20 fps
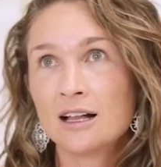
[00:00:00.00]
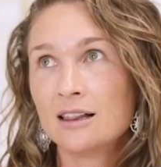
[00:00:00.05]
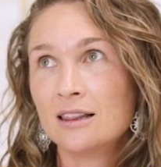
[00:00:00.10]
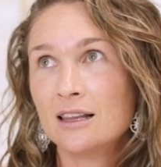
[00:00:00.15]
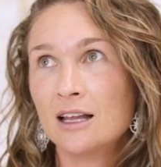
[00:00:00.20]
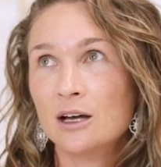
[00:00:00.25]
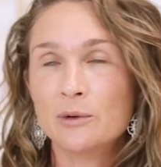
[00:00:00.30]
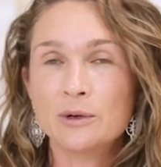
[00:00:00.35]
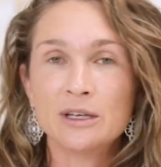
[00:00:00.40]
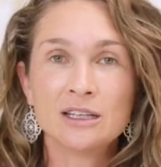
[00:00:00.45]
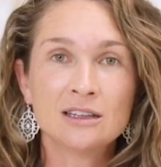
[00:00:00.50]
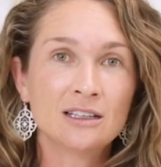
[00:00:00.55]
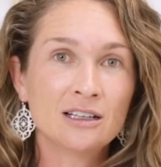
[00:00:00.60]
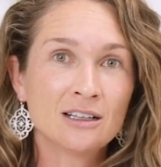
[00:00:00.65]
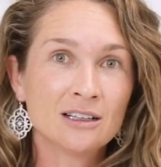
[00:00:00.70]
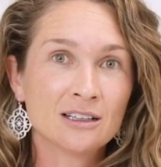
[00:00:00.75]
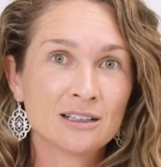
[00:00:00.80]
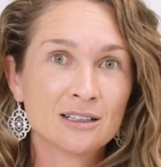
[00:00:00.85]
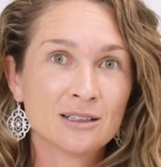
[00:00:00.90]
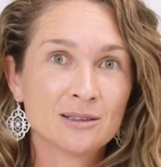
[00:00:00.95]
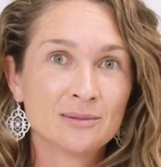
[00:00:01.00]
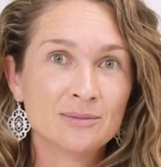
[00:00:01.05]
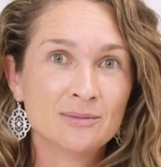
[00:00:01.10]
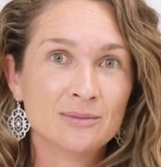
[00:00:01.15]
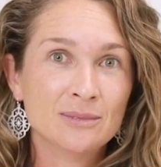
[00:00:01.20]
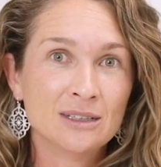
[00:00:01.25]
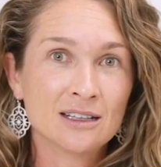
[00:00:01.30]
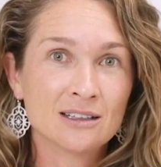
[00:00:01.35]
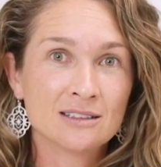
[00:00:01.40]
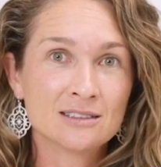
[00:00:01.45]
glowy look
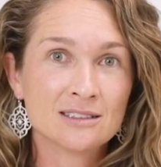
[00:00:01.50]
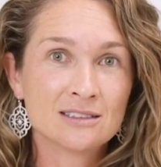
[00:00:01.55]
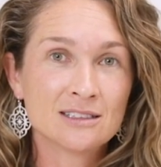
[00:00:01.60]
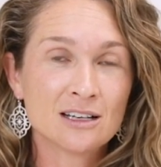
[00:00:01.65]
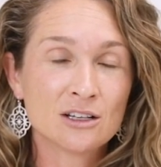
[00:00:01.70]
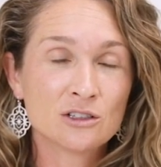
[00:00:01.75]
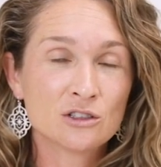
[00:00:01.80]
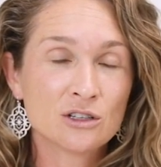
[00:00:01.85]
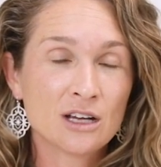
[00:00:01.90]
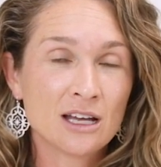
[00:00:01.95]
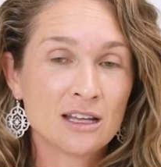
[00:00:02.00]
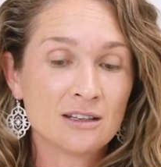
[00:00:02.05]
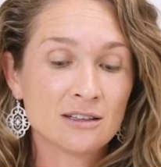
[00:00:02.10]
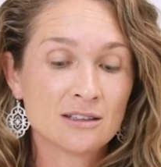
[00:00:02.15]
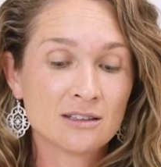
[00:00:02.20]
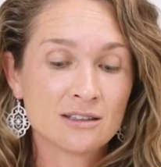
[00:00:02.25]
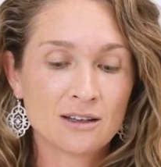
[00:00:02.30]
because it's on trend.